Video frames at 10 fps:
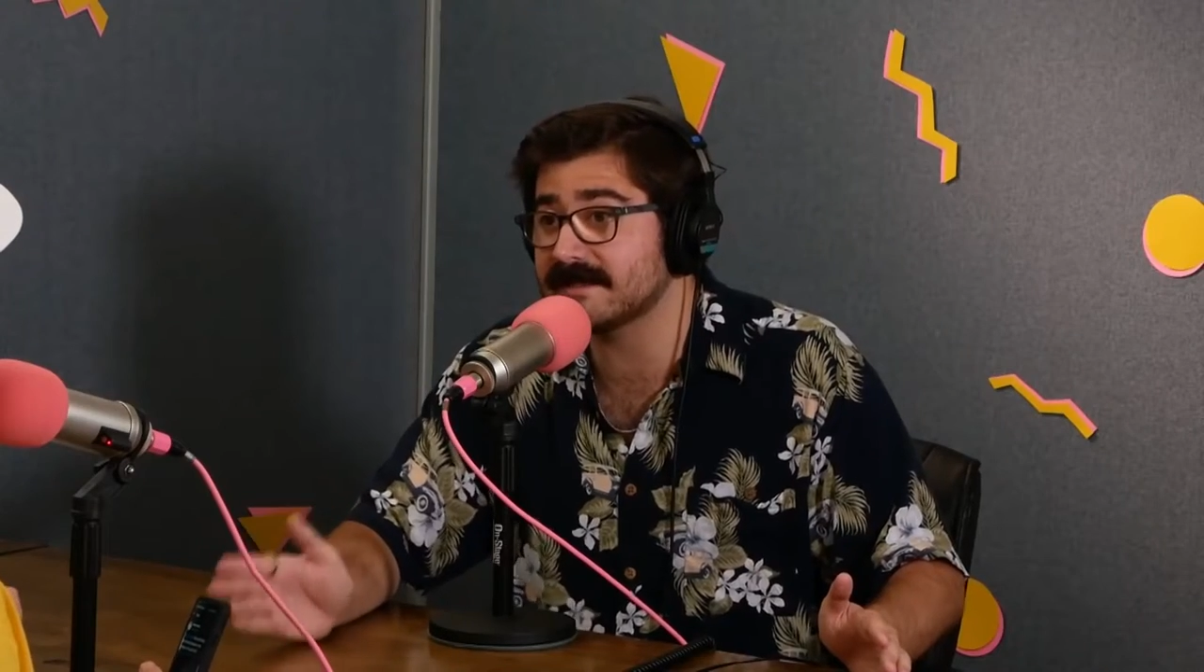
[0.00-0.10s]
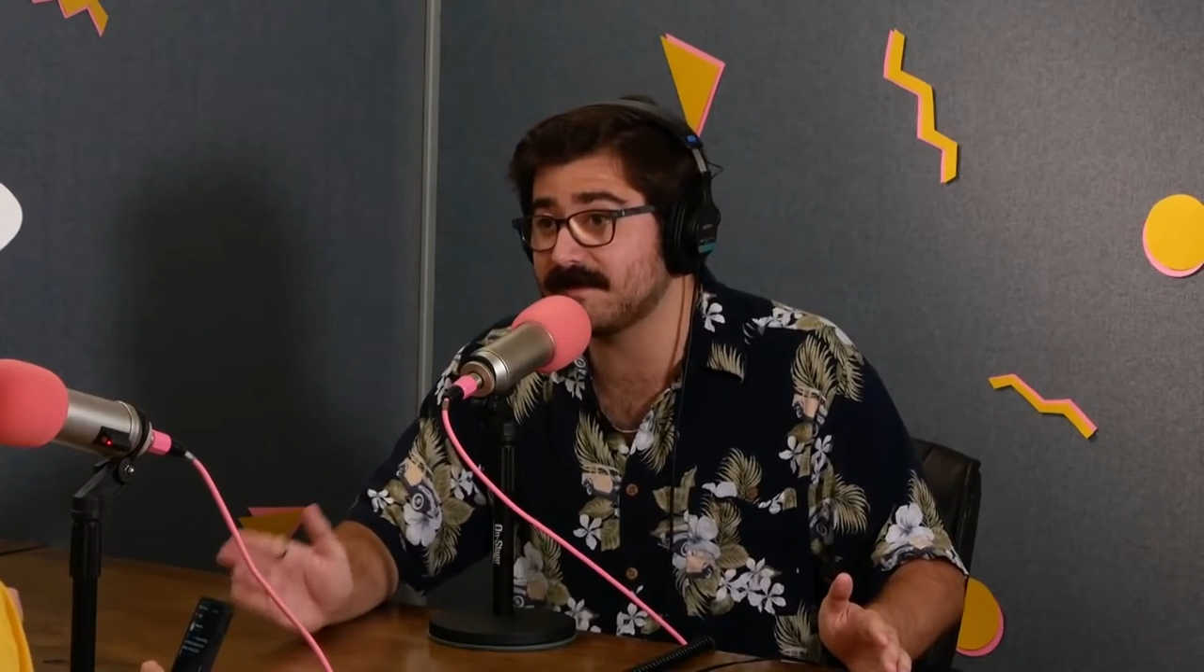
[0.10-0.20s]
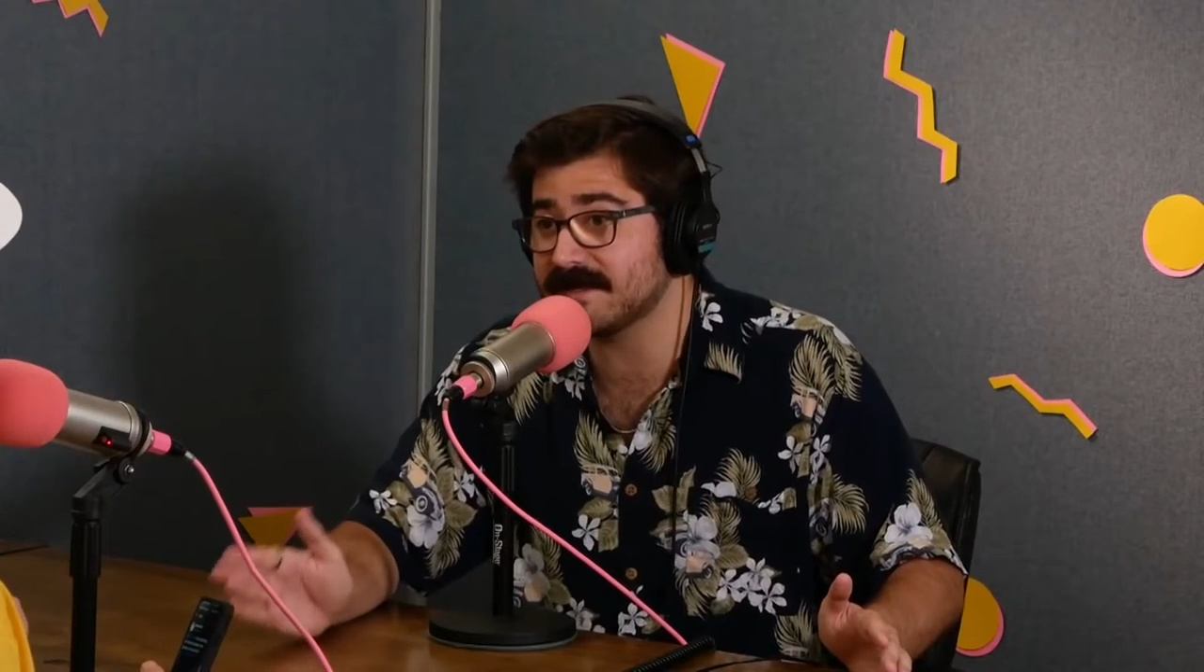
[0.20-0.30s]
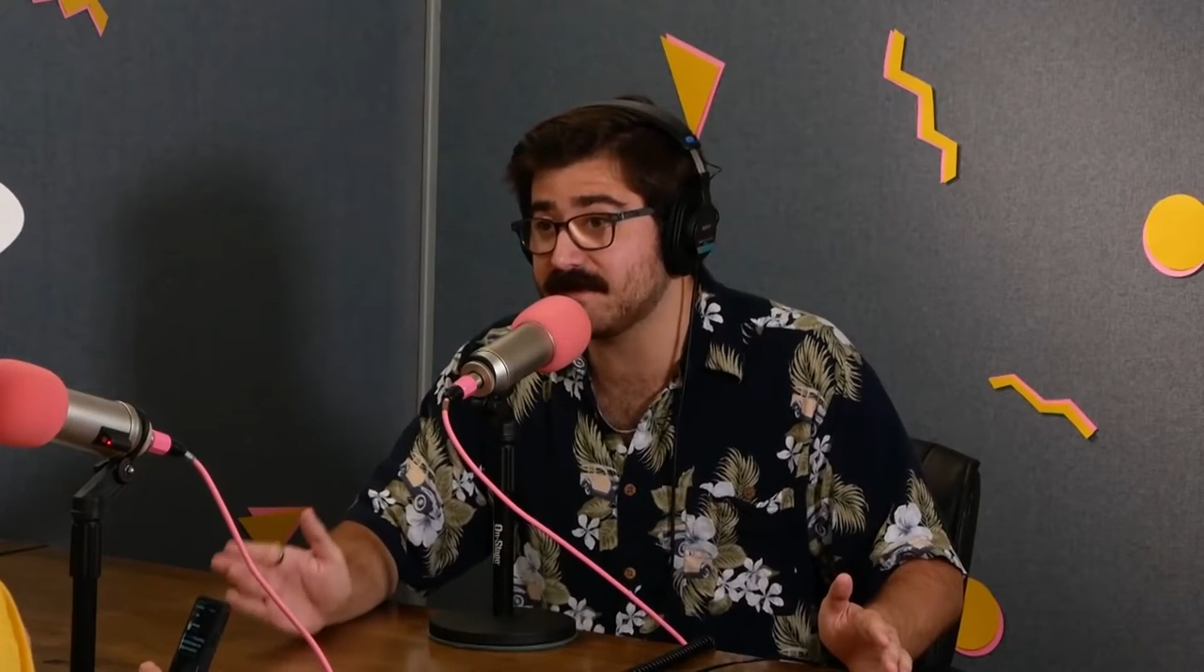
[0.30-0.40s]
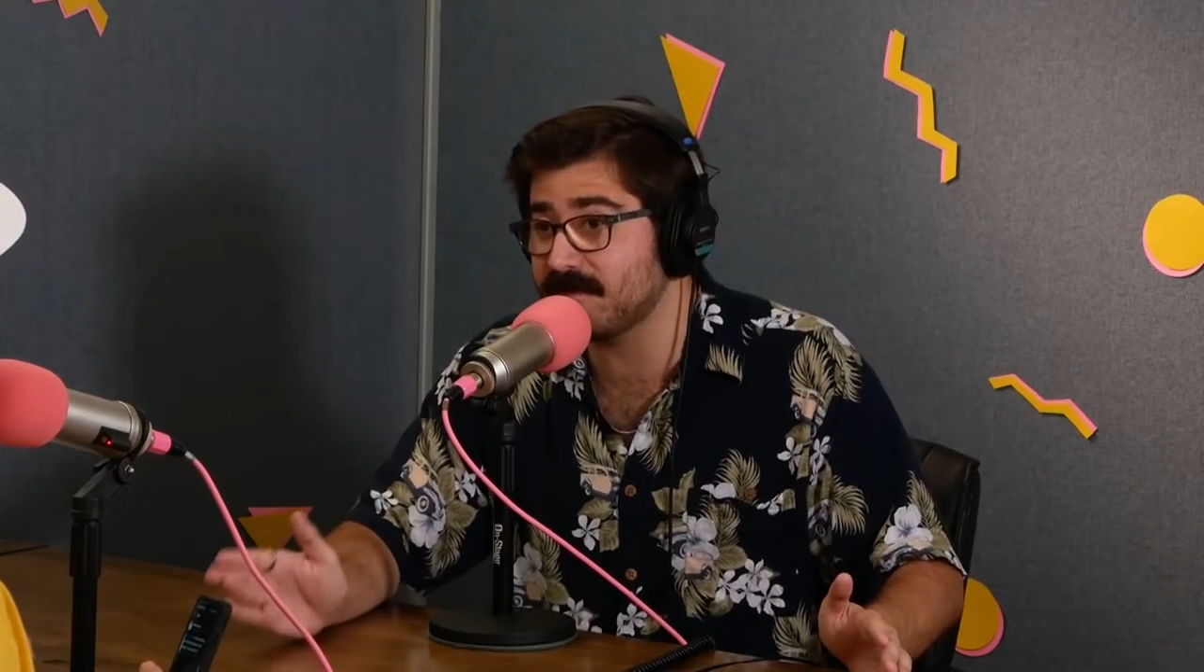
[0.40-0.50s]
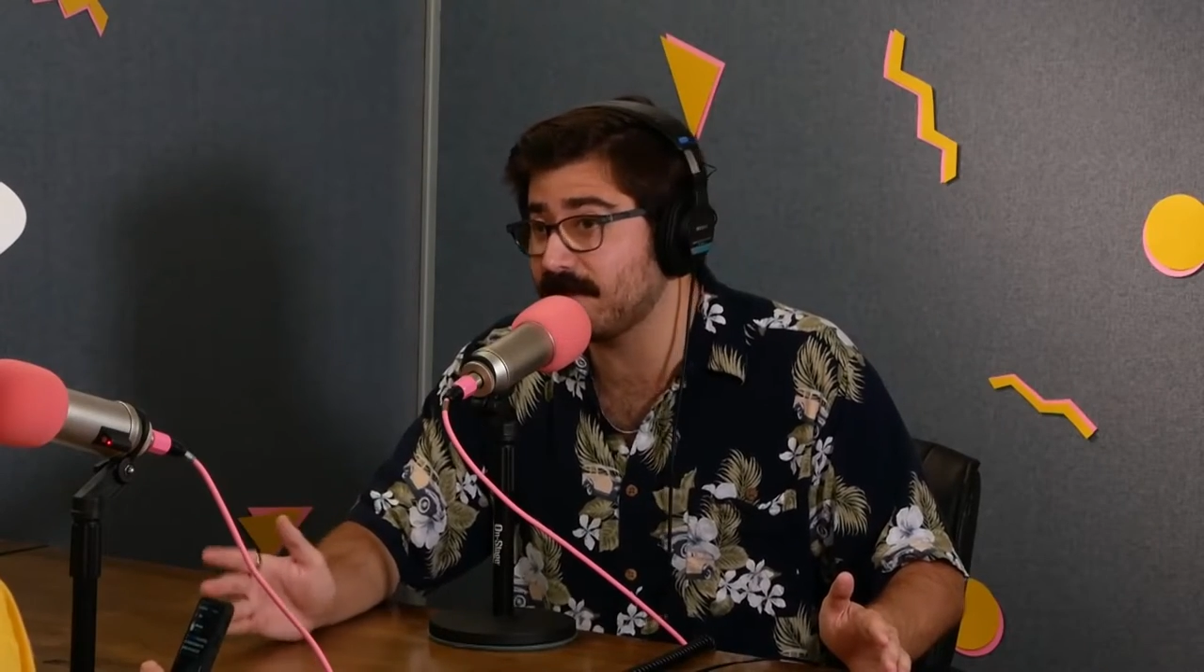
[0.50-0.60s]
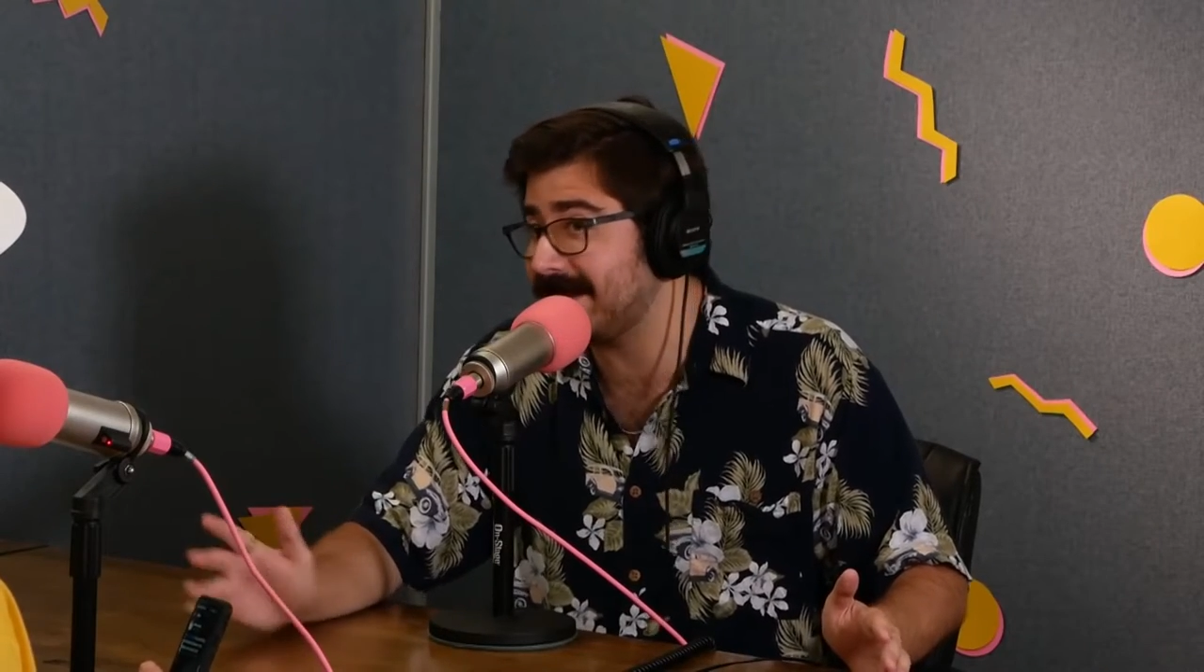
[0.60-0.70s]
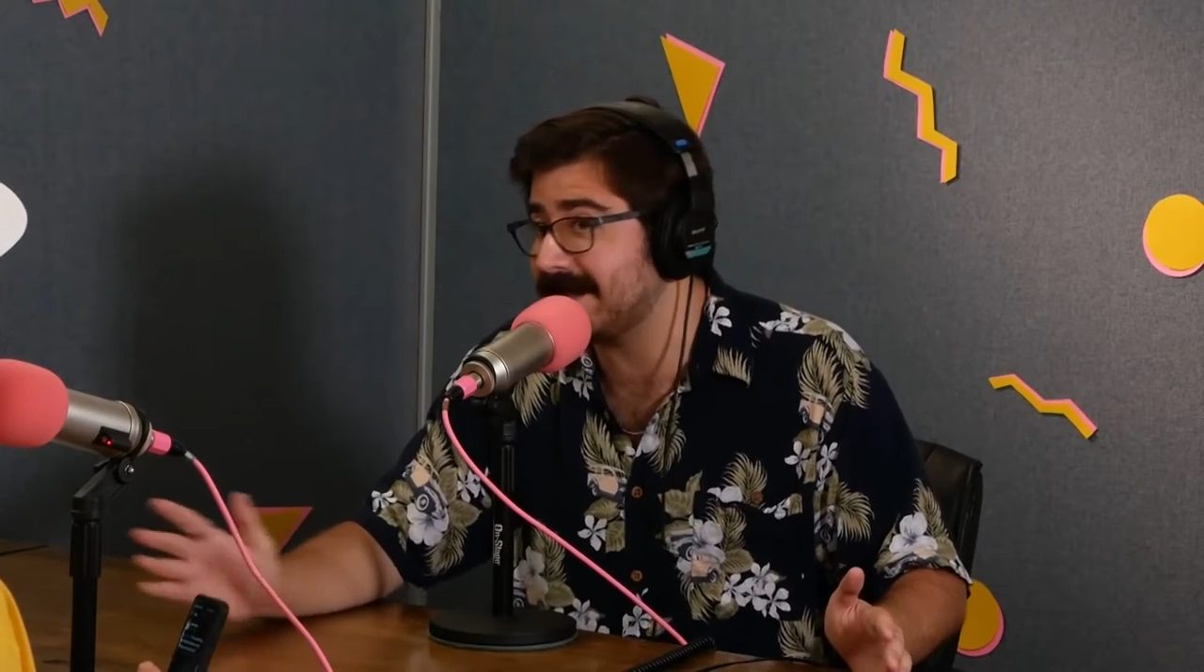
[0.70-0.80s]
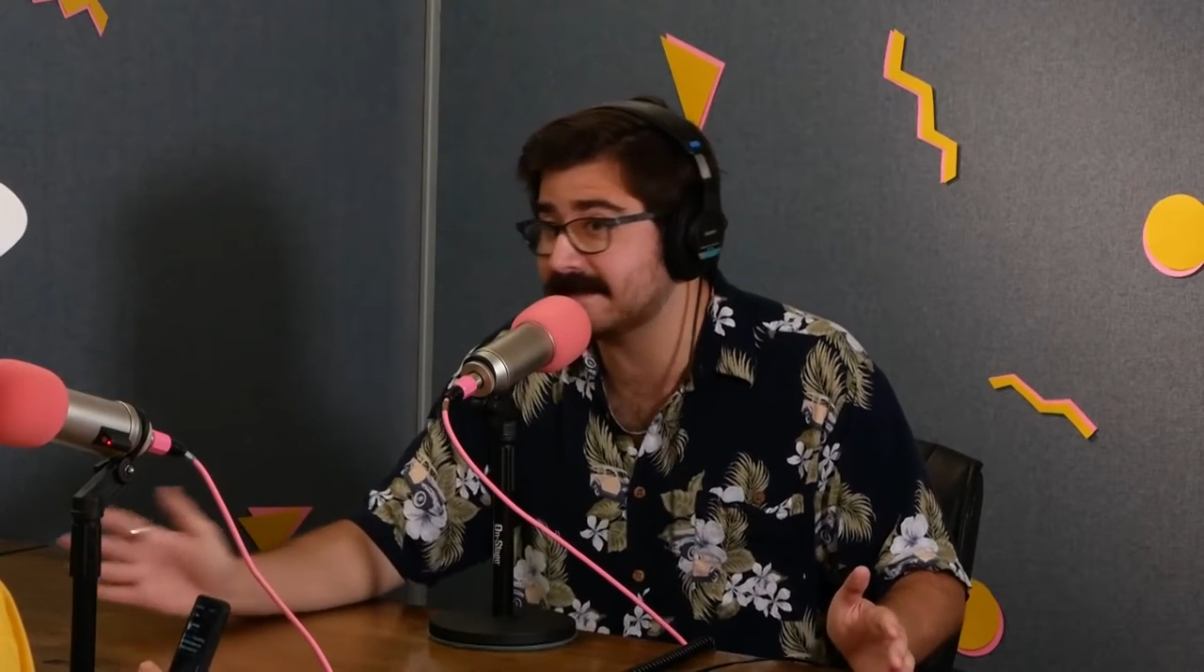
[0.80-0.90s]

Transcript: gets the best beef boy,